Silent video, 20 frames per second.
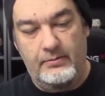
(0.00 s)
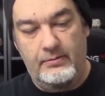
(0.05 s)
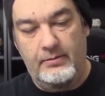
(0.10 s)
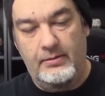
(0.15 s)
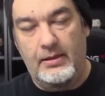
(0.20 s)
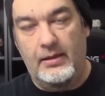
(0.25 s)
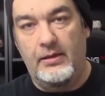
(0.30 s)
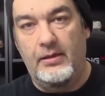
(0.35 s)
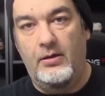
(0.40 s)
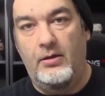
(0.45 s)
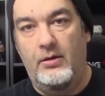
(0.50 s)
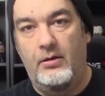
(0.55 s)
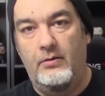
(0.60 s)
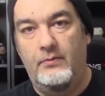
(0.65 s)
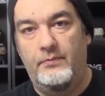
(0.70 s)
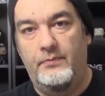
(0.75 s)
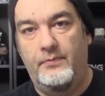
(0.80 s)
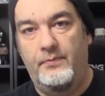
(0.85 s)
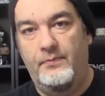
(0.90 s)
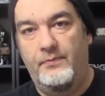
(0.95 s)
the
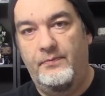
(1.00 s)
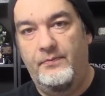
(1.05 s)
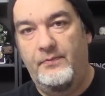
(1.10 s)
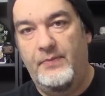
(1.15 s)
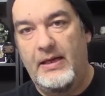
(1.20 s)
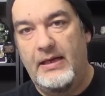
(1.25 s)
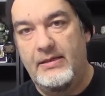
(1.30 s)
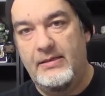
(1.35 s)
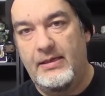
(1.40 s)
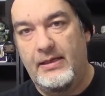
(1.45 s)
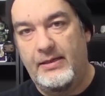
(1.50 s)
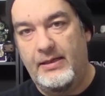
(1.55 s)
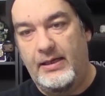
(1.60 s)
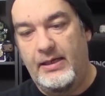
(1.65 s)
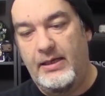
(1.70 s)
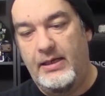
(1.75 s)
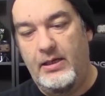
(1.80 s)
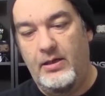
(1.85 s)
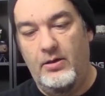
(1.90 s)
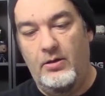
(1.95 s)
little things at the
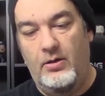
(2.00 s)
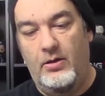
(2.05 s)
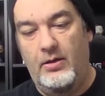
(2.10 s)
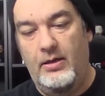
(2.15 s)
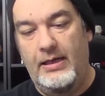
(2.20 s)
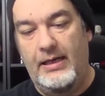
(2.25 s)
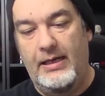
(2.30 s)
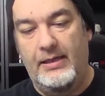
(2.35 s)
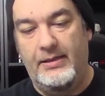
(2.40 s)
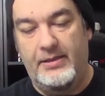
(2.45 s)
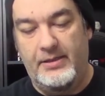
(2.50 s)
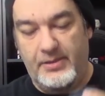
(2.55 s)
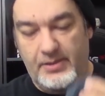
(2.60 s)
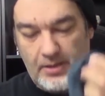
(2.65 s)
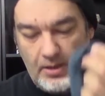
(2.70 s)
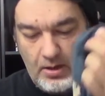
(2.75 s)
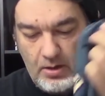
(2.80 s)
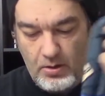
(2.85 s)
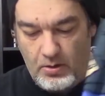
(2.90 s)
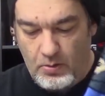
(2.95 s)
heel and at the
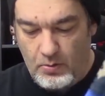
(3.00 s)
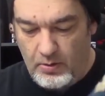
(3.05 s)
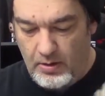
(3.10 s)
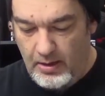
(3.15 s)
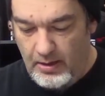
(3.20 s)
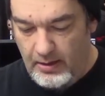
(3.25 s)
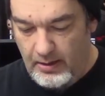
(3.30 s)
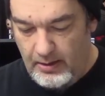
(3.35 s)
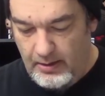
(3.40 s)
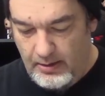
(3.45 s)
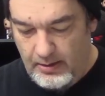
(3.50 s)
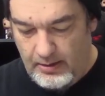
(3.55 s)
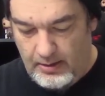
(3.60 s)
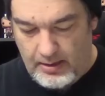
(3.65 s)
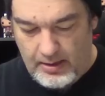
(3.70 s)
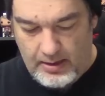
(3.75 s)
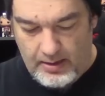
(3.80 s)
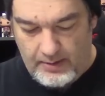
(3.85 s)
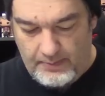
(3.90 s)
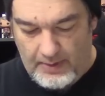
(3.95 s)
toe.
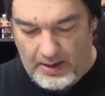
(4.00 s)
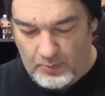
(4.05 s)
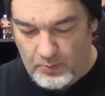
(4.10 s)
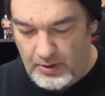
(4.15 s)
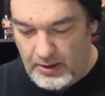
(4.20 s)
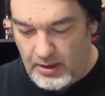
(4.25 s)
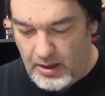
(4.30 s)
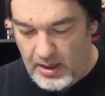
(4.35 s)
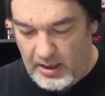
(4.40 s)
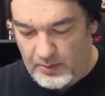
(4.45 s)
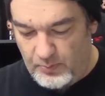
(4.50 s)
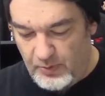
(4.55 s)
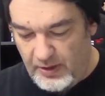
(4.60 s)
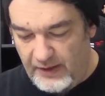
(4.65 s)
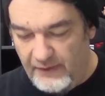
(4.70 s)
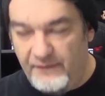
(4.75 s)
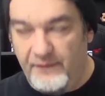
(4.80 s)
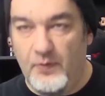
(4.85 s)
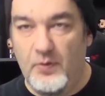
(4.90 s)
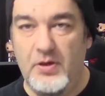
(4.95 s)
Um, I wouldn't call them
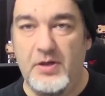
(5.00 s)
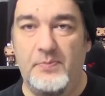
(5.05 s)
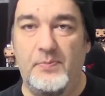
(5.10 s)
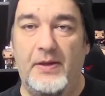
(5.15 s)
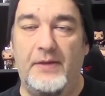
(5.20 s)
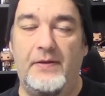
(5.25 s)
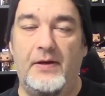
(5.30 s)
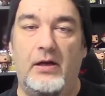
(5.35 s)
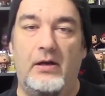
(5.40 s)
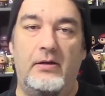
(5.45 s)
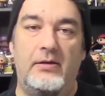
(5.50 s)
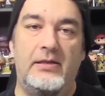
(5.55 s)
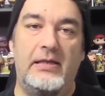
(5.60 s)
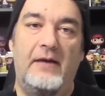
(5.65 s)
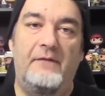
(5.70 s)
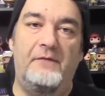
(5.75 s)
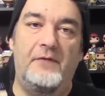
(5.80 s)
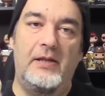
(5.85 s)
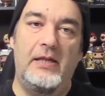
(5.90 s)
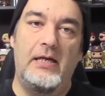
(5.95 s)
reinforced, but they're
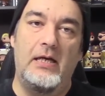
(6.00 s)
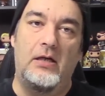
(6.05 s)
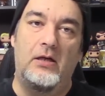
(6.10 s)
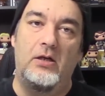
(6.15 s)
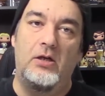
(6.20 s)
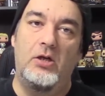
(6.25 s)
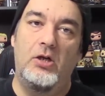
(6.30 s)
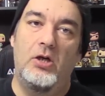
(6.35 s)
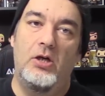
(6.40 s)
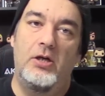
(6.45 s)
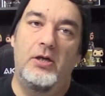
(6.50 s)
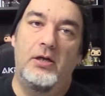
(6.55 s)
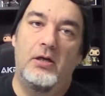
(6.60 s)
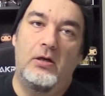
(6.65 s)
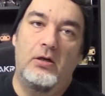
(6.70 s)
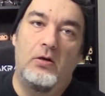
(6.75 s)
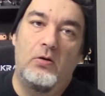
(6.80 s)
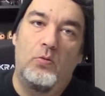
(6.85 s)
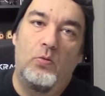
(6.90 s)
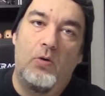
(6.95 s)
definitely a good
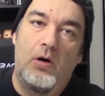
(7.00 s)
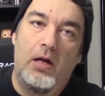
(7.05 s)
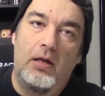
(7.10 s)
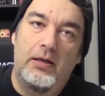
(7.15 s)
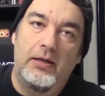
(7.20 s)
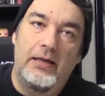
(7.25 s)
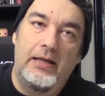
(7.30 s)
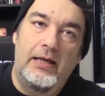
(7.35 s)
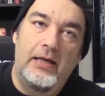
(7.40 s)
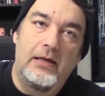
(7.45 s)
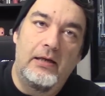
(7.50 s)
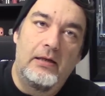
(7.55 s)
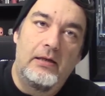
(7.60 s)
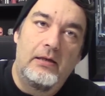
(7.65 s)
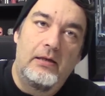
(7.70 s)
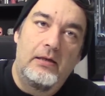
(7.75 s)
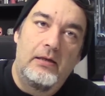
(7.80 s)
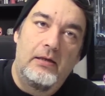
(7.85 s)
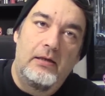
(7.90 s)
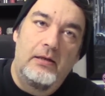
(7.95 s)
quality
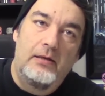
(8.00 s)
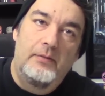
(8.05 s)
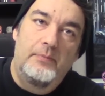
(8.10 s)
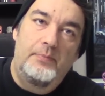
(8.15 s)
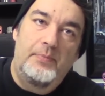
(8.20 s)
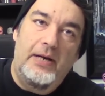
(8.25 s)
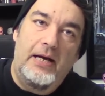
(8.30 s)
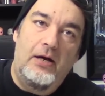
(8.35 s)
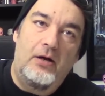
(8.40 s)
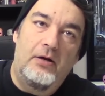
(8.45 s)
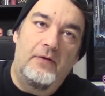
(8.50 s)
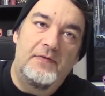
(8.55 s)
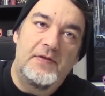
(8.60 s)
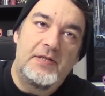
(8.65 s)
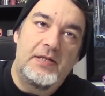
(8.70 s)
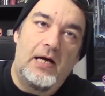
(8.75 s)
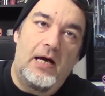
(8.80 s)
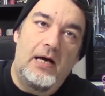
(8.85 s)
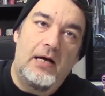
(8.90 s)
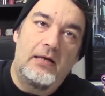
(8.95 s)
pair of
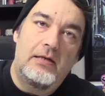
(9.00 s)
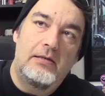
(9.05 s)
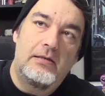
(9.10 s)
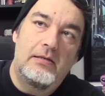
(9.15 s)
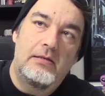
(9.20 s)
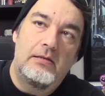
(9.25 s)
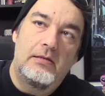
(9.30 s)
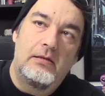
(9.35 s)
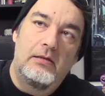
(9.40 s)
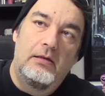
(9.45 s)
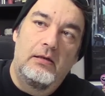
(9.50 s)
socks.